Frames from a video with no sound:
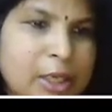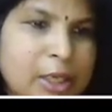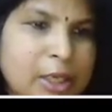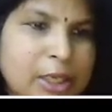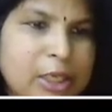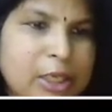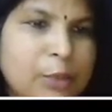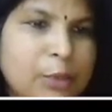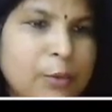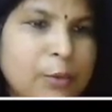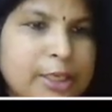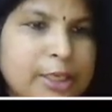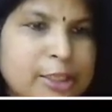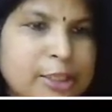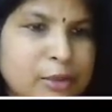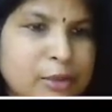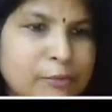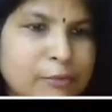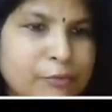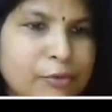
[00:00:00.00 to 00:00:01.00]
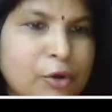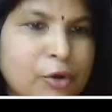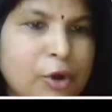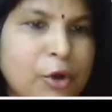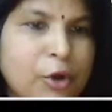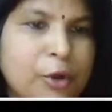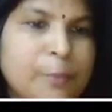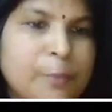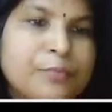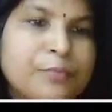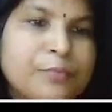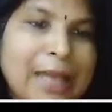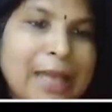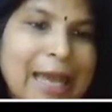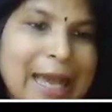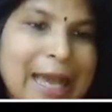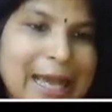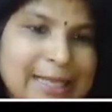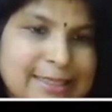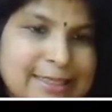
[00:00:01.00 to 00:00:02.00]
equation 4
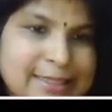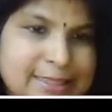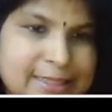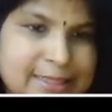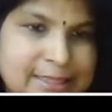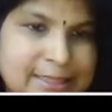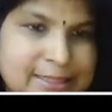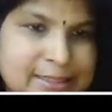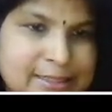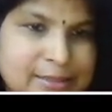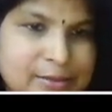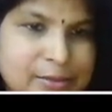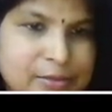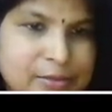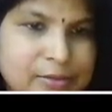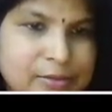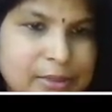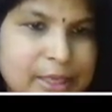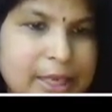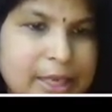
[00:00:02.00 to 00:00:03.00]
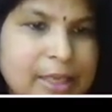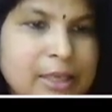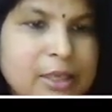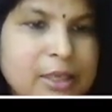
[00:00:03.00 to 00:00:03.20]
as it is. Okay.